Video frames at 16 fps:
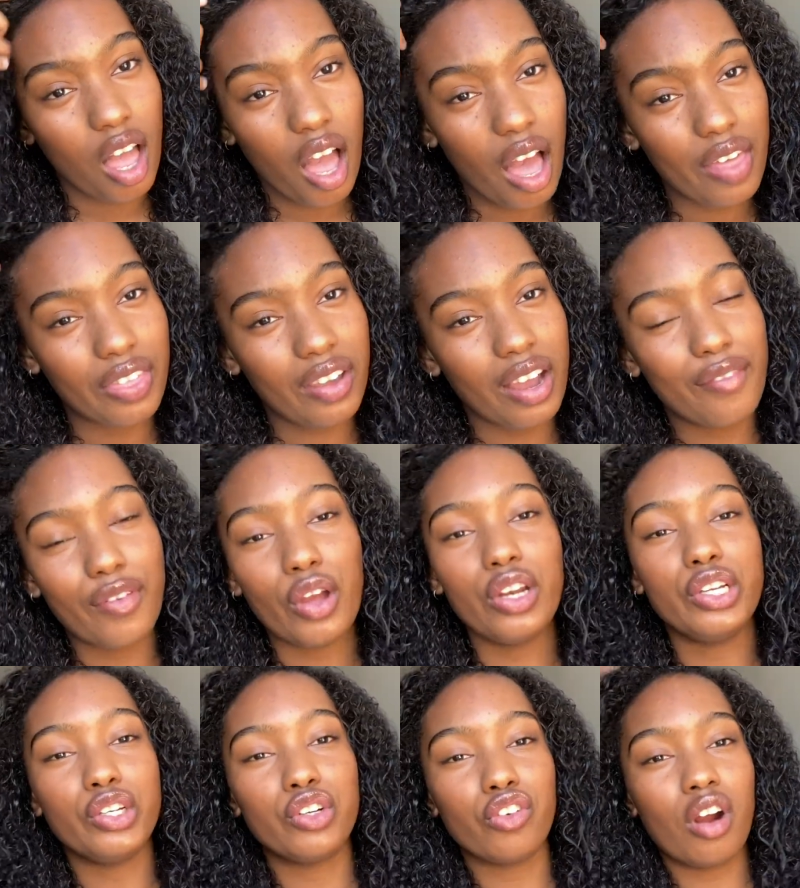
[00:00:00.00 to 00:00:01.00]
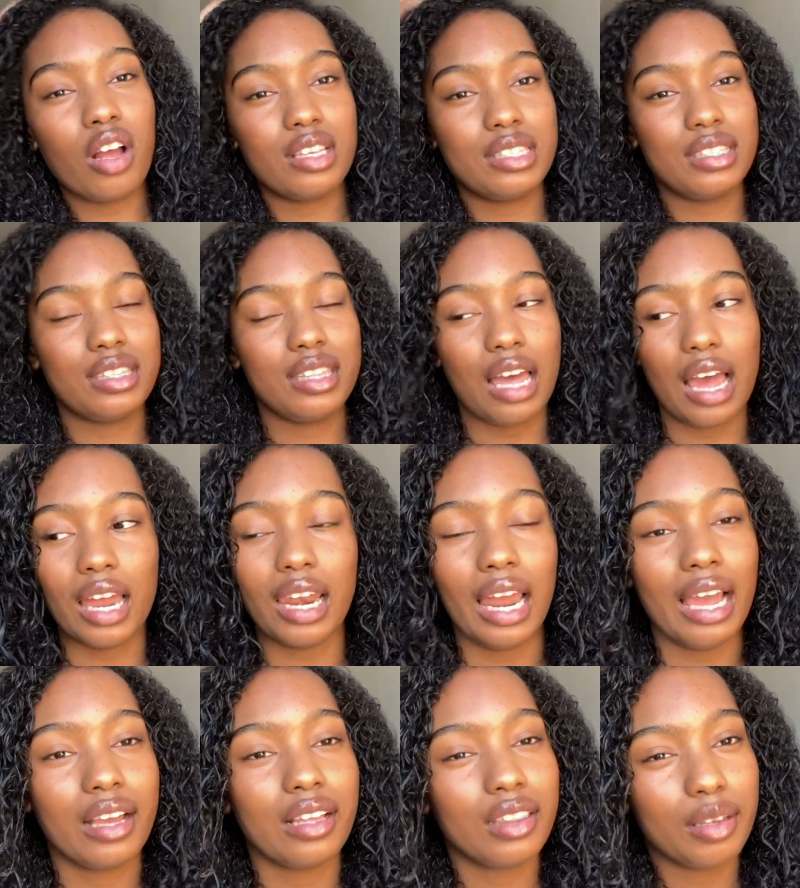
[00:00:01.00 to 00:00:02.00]
I think I've only grasped that
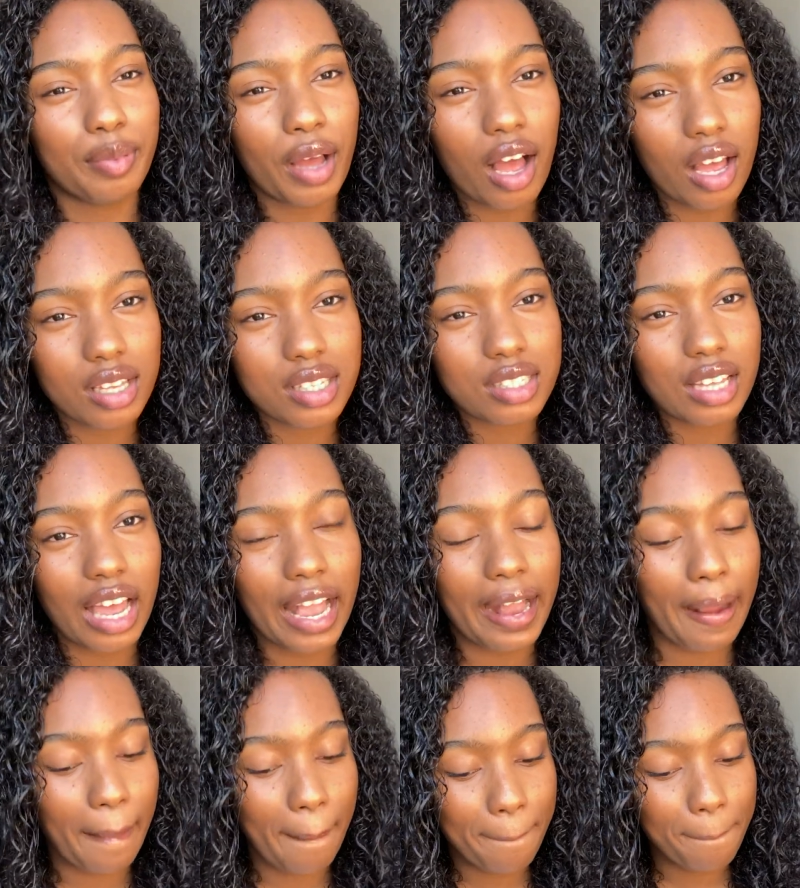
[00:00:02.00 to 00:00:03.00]
like the past like